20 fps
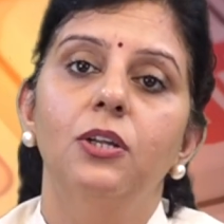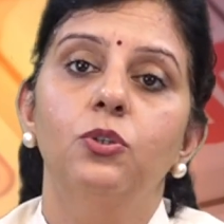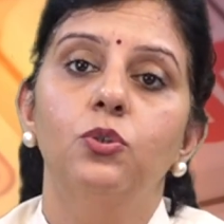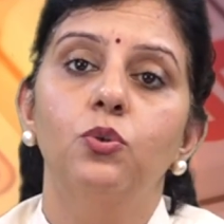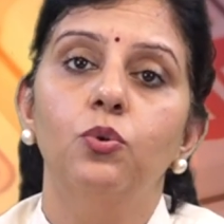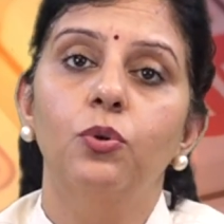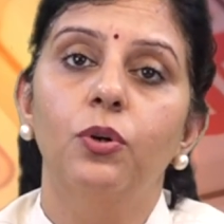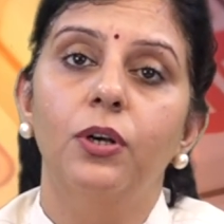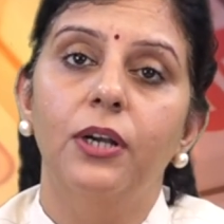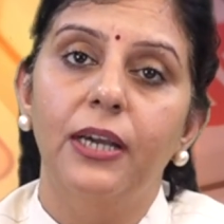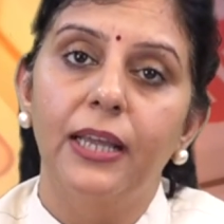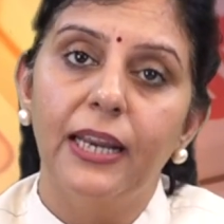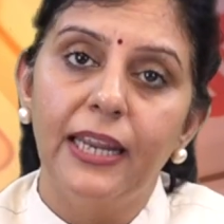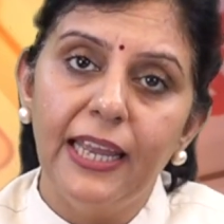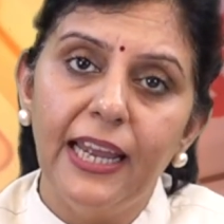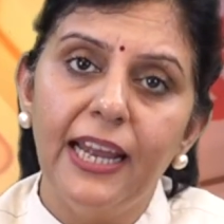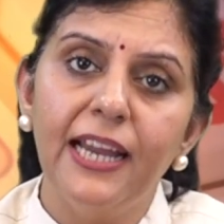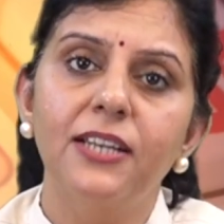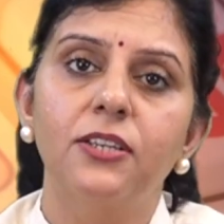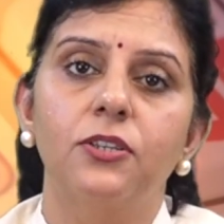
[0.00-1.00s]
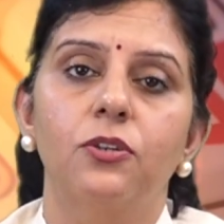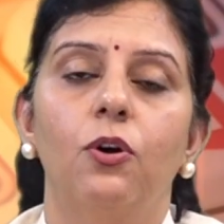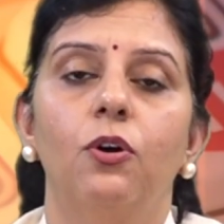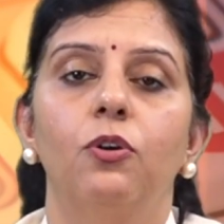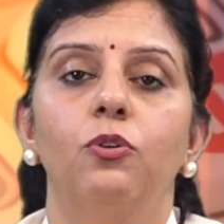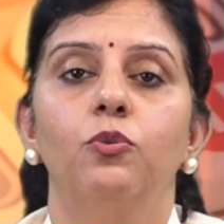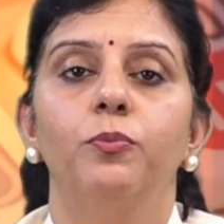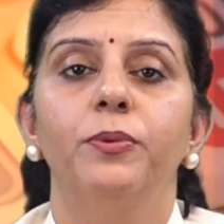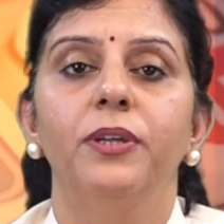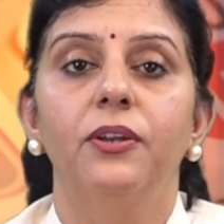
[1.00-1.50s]
to create
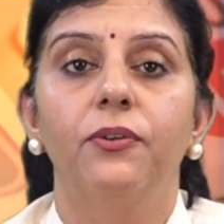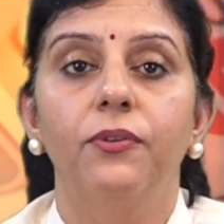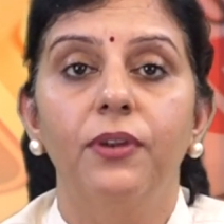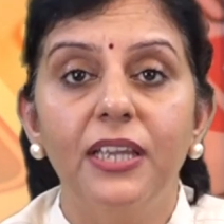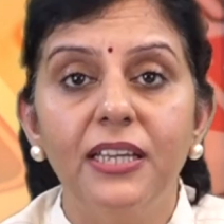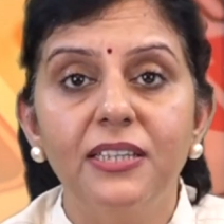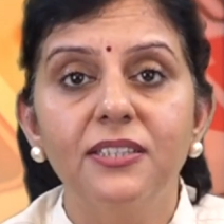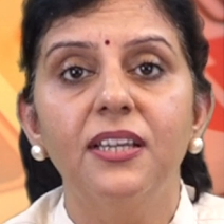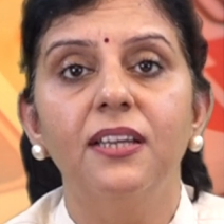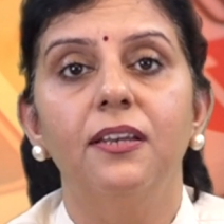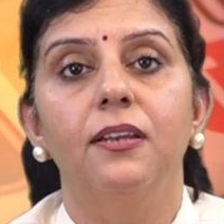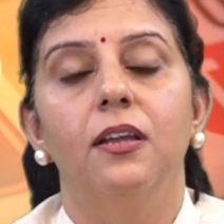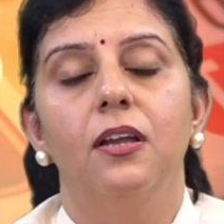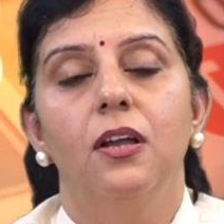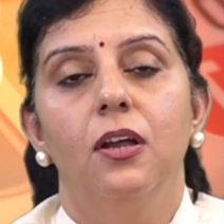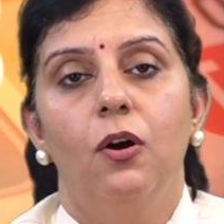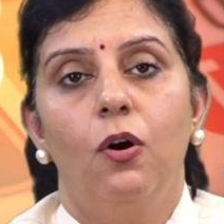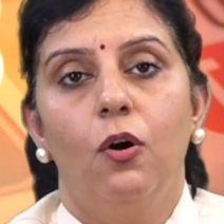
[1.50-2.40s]
or to be a reason